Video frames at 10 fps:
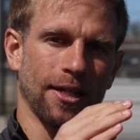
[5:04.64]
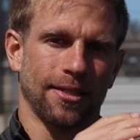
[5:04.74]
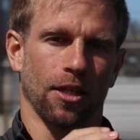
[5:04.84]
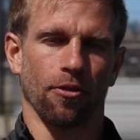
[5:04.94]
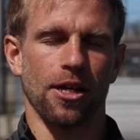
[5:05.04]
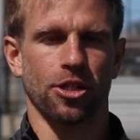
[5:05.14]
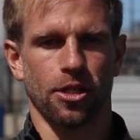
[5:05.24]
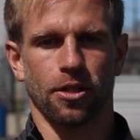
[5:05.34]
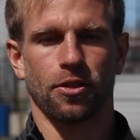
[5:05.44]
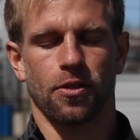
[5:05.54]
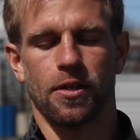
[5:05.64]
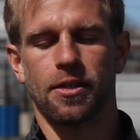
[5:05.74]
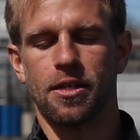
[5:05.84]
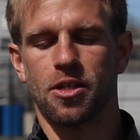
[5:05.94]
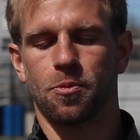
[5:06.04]
acceleration to the
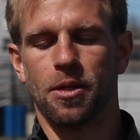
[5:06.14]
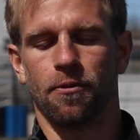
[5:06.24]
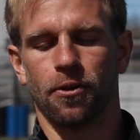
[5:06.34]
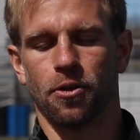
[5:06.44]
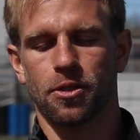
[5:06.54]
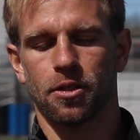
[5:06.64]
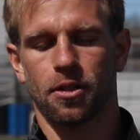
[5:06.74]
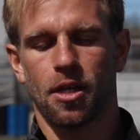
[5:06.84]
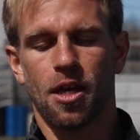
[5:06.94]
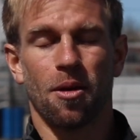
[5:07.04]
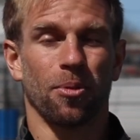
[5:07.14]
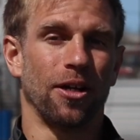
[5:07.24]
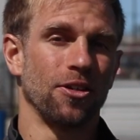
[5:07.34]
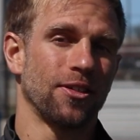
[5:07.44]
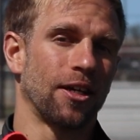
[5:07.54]
Adidas speedflows.
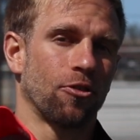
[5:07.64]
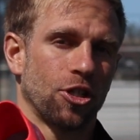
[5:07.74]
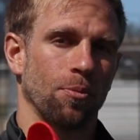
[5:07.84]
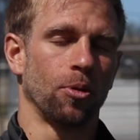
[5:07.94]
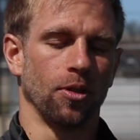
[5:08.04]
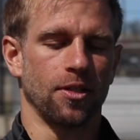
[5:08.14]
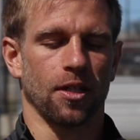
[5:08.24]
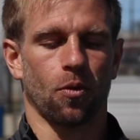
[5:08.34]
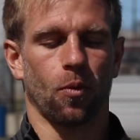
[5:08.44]
Players like Christian Pulisic